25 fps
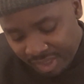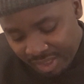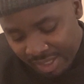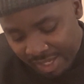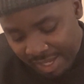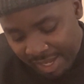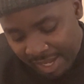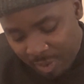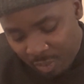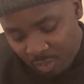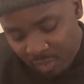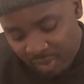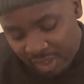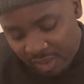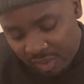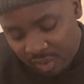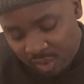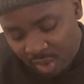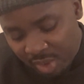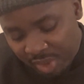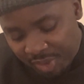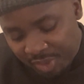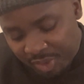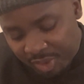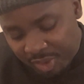and we
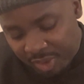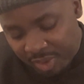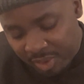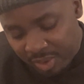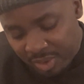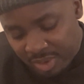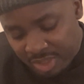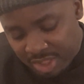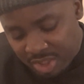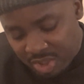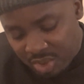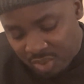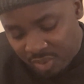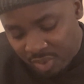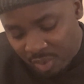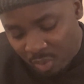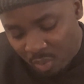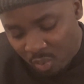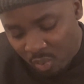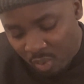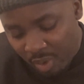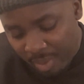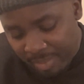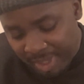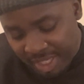look at the curse to the
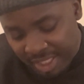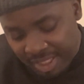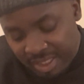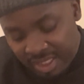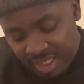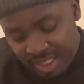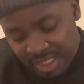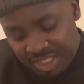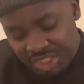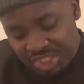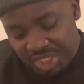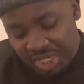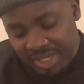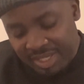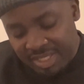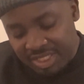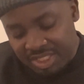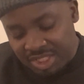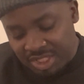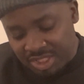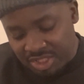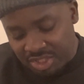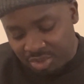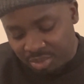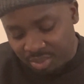woman.
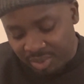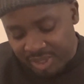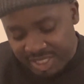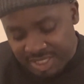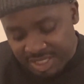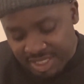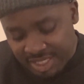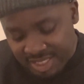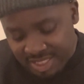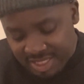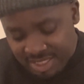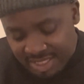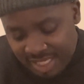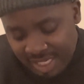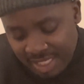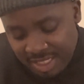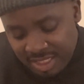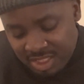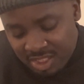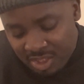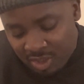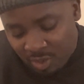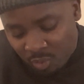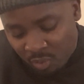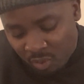Genesis 3:16,
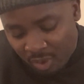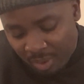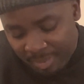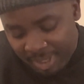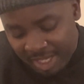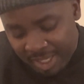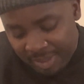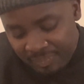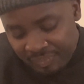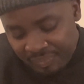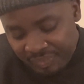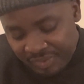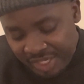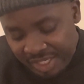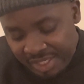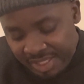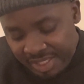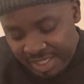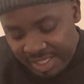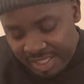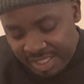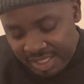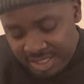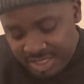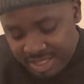to the woman,
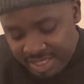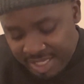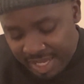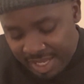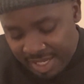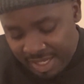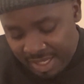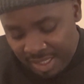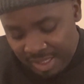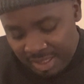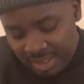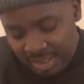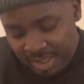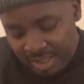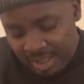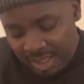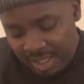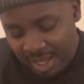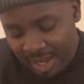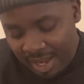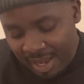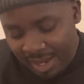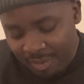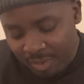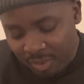he said,
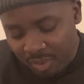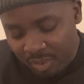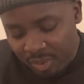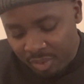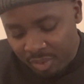I will